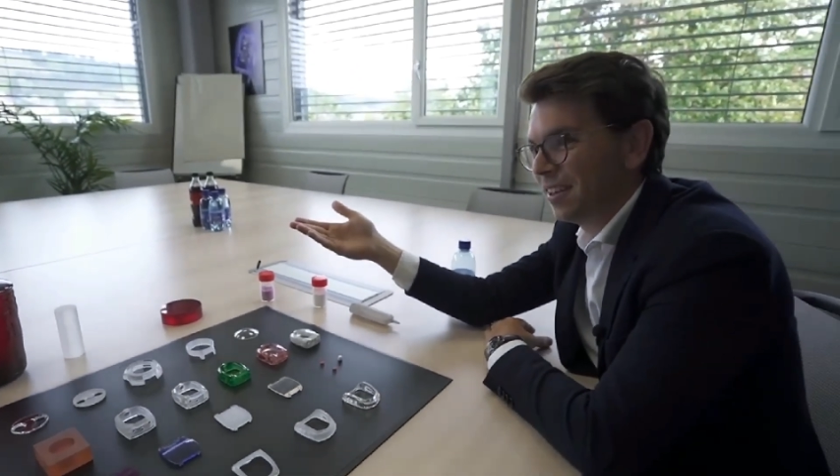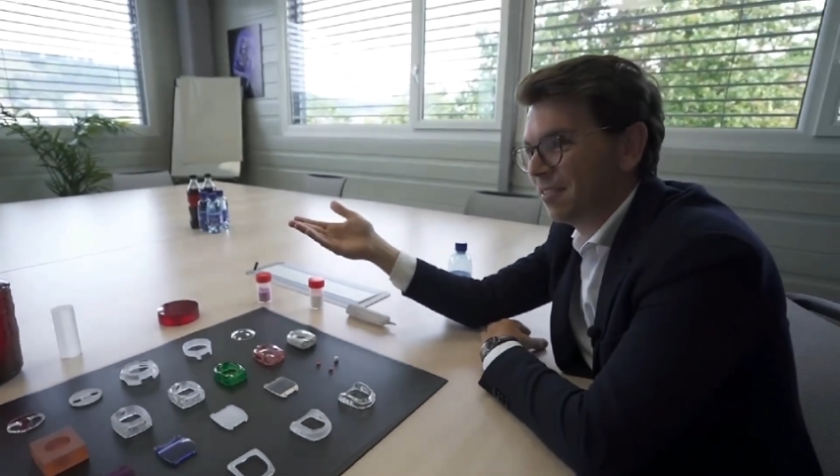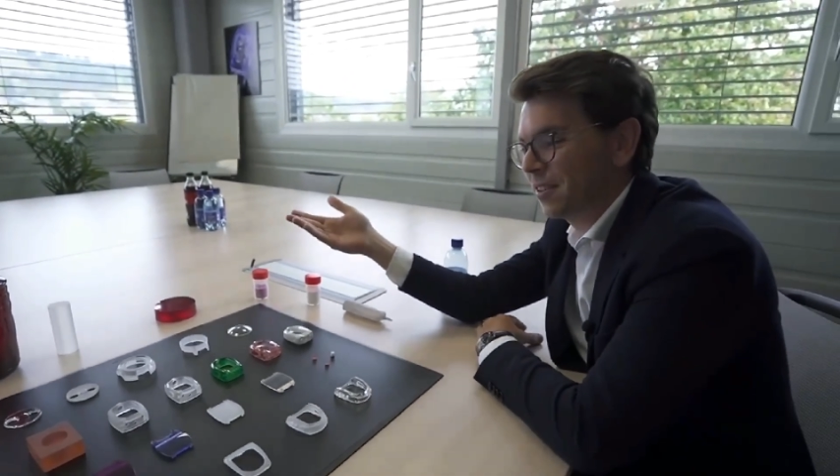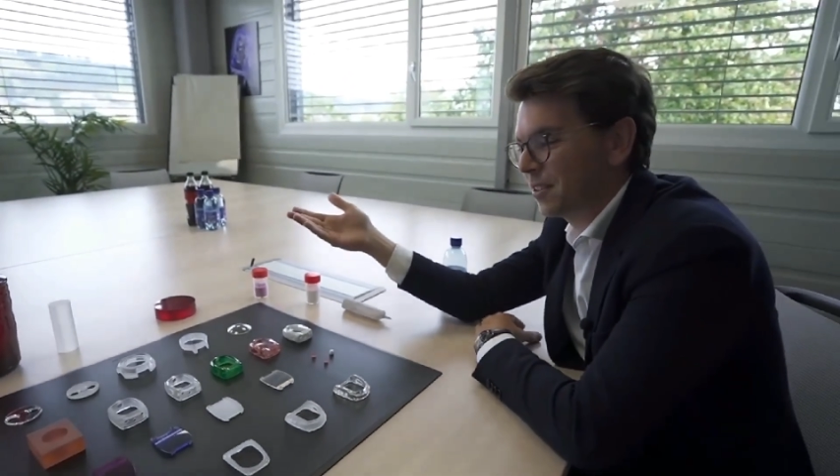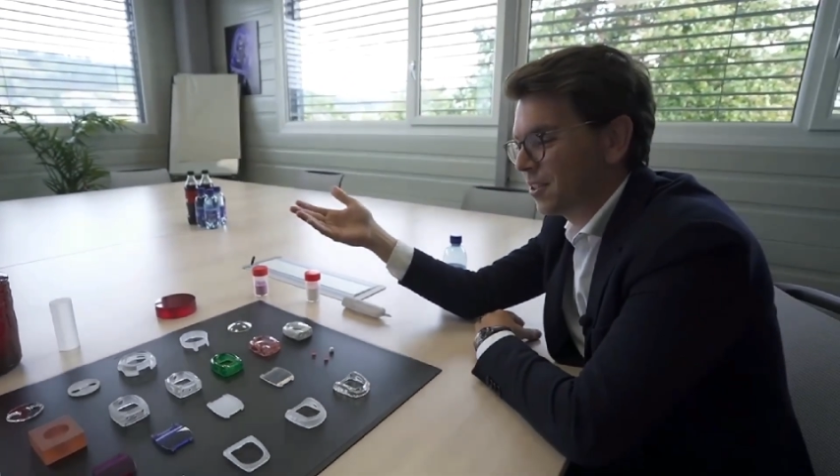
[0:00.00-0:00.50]

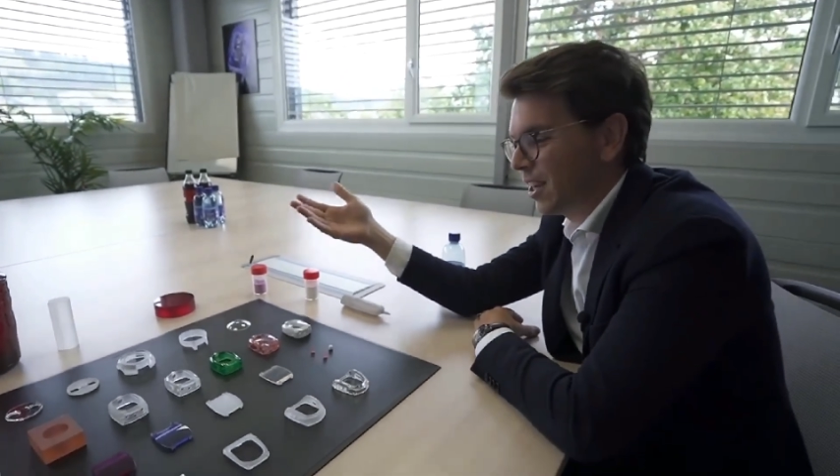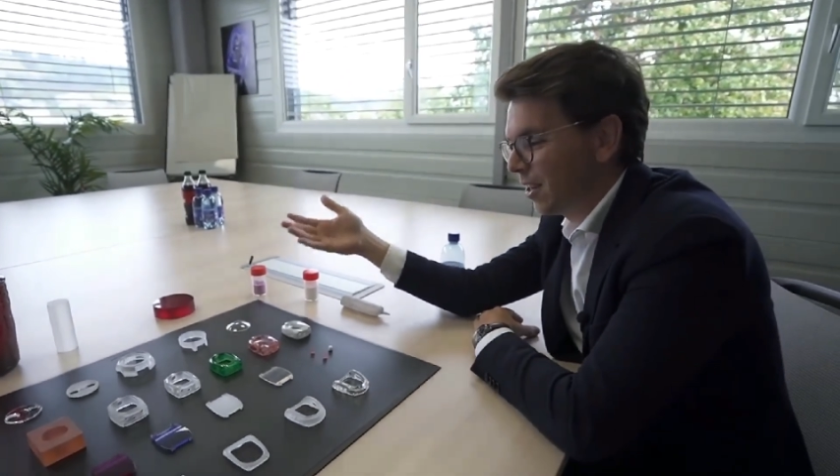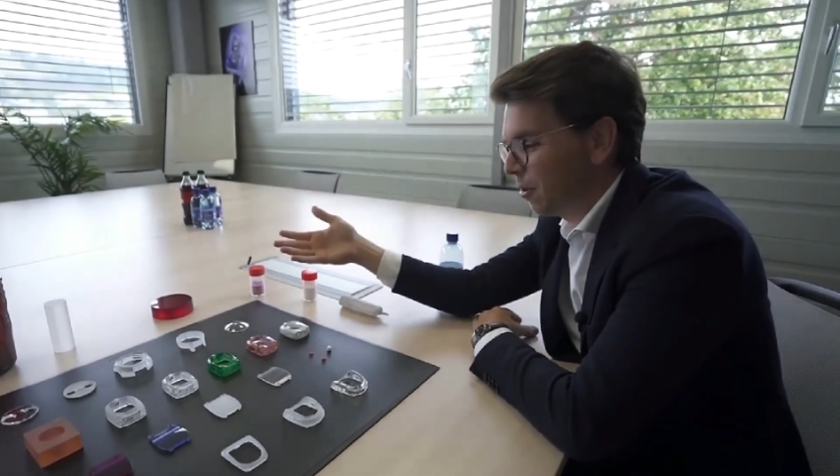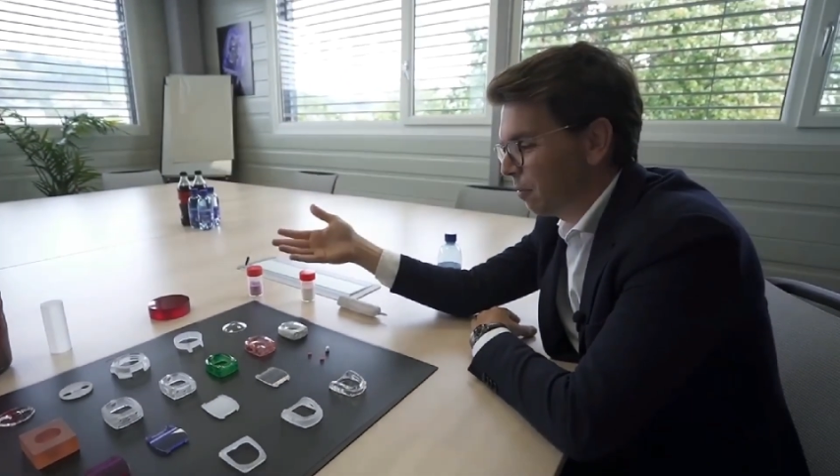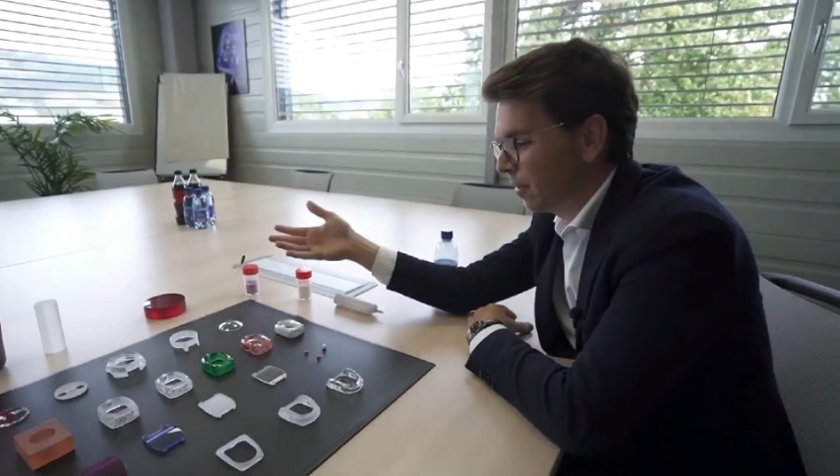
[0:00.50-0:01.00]
because
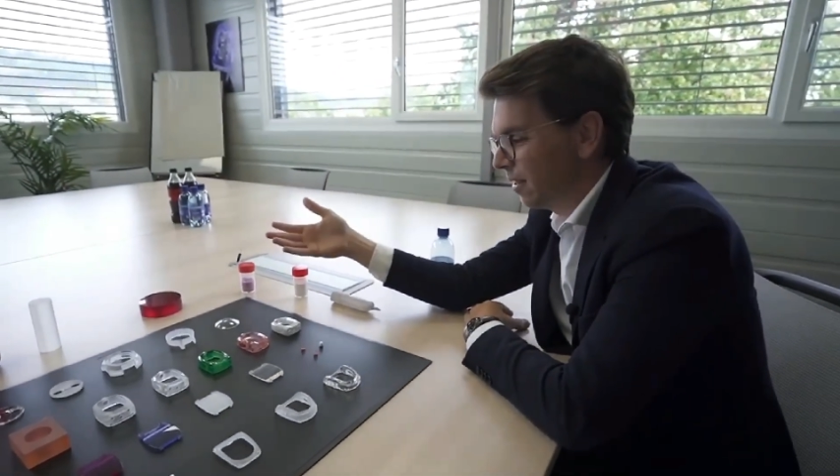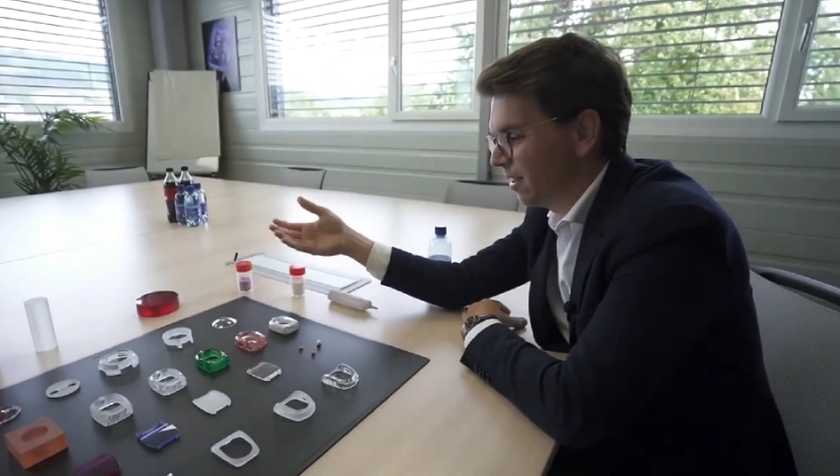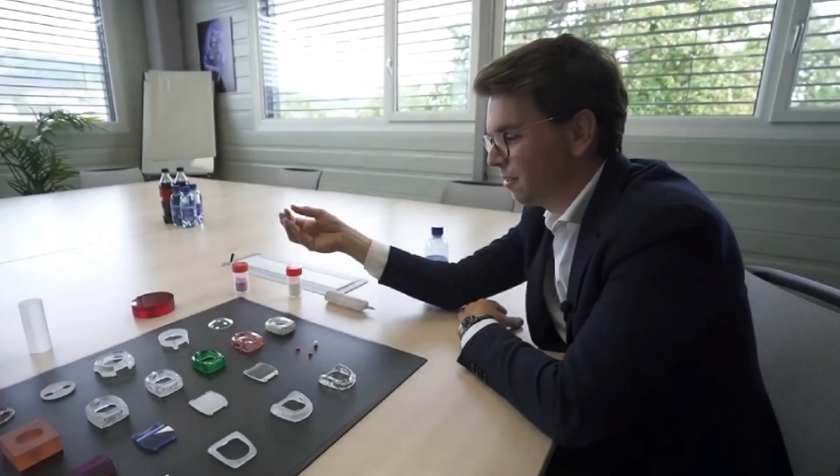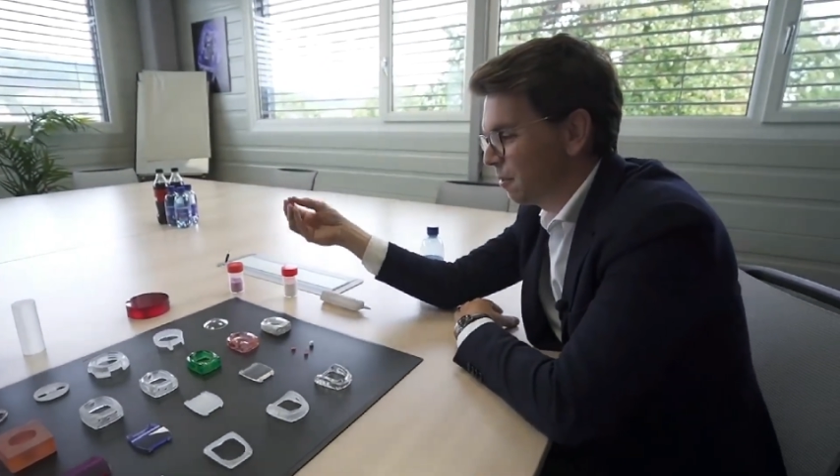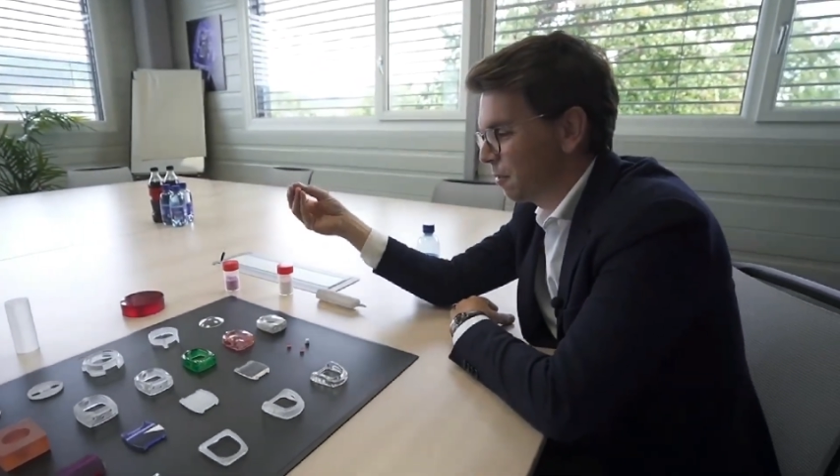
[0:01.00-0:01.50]
Jacob
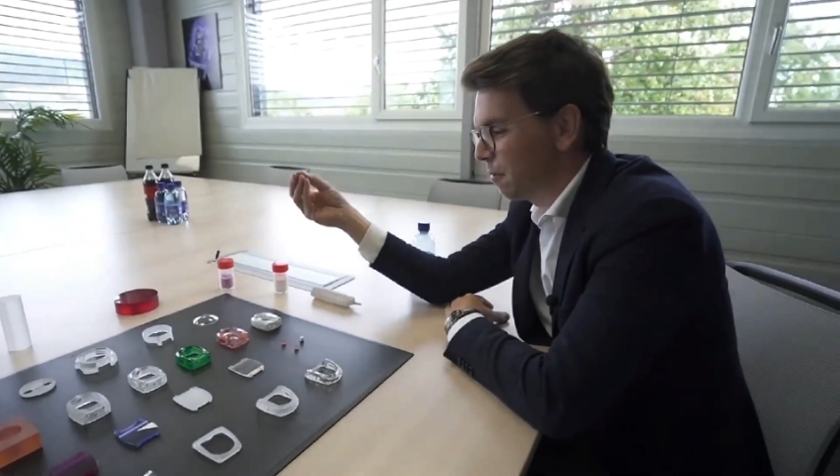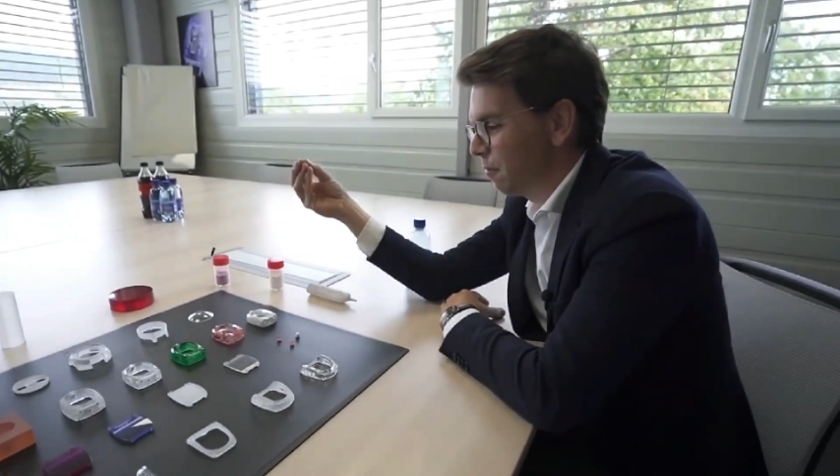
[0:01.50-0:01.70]
is a